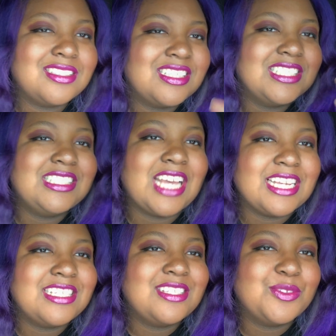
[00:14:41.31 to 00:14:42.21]

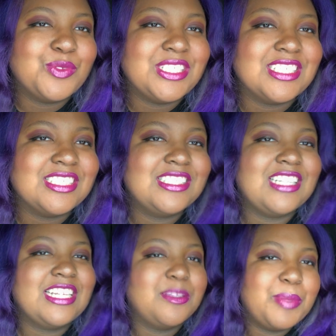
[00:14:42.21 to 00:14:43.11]
concise reasons,
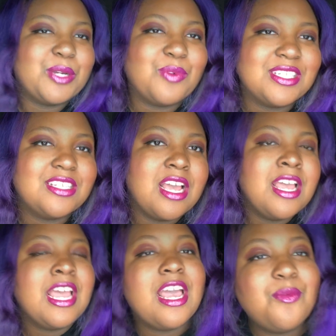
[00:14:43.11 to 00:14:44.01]
like the big ones.
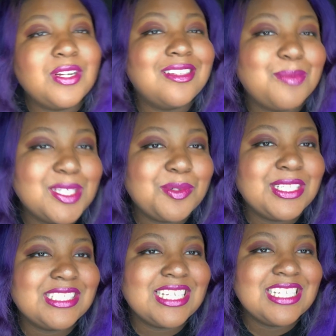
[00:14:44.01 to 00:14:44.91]
And one of the big
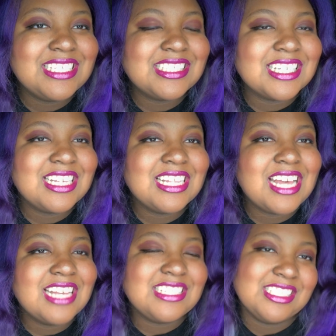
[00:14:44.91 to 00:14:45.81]
ones is
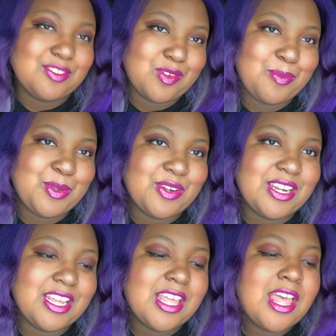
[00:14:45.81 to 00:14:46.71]
a sense of
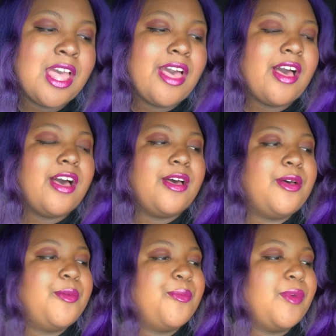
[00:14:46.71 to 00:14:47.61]
community.
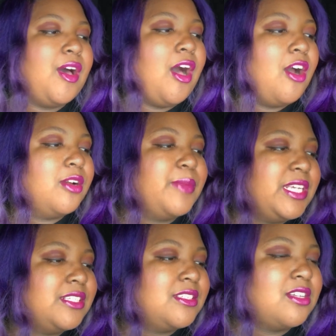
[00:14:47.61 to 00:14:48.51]

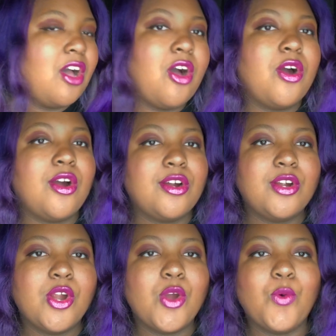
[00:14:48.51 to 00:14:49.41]
ARMYs
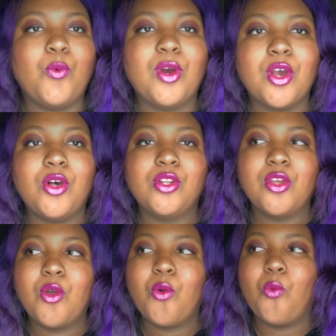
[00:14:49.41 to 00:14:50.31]
are
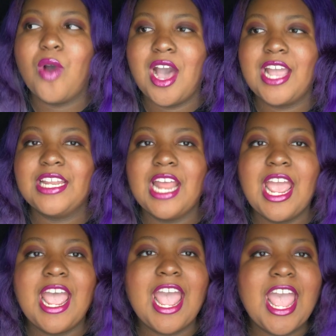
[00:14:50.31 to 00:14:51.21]
worldwide.
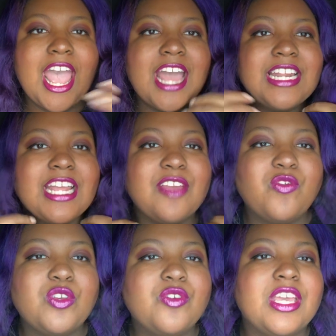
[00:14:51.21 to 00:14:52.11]
And if
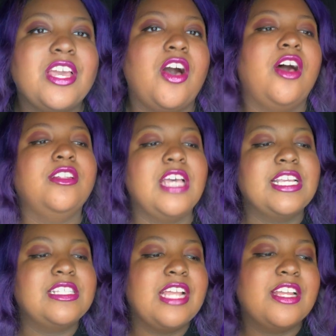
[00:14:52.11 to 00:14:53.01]
you get on like
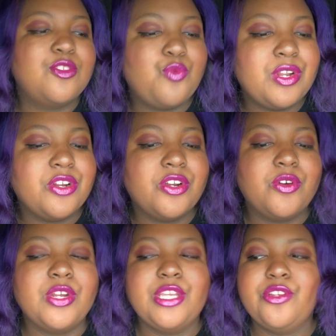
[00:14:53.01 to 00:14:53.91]
Stan Twitter,
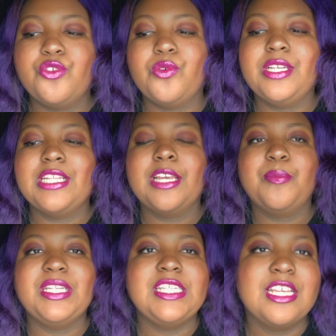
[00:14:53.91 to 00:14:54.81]
or you join like a
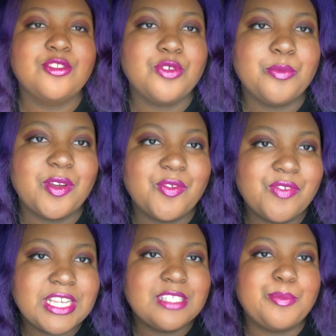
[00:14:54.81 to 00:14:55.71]
BTS group on
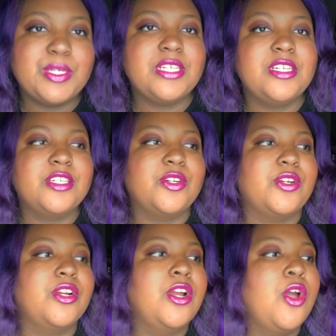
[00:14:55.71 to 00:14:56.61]
Facebook
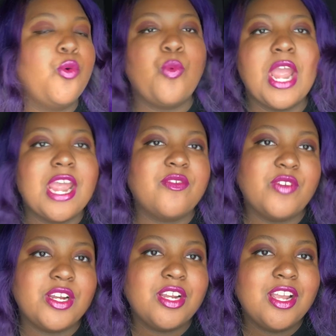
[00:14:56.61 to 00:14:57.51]
or
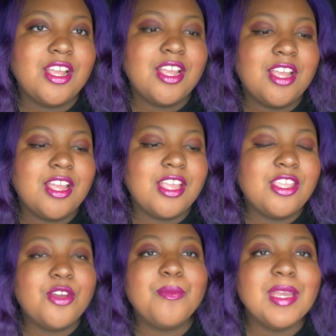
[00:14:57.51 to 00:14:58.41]
wherever,
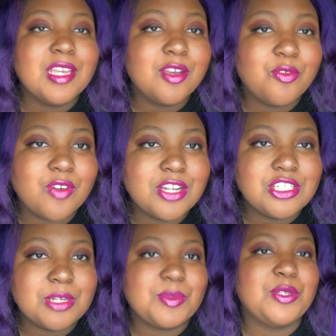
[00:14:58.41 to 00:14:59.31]
you're making
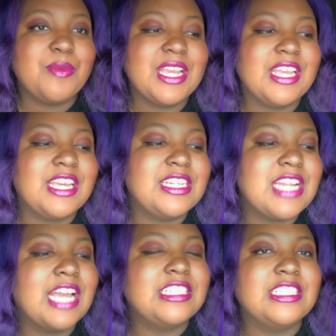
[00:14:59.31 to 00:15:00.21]
friendships, you're making
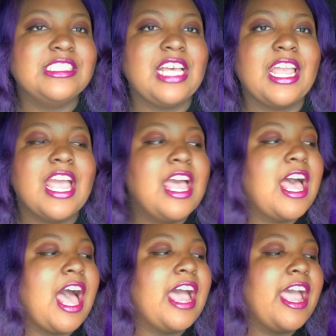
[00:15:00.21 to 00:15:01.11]
connections. Like,
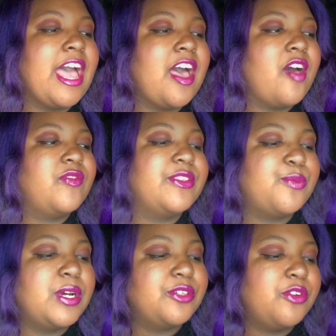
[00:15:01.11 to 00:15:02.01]
I have this
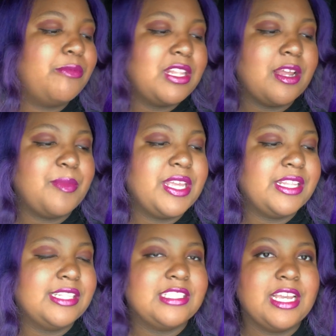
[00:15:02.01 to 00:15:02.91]
one group that I'm in
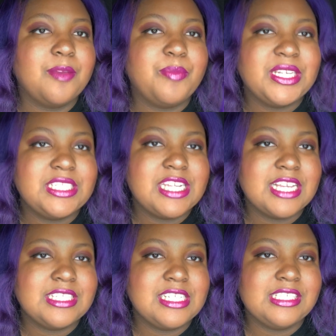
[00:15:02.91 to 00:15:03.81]
that's like
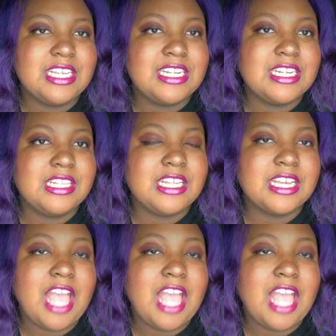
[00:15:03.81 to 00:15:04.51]
BTS's in the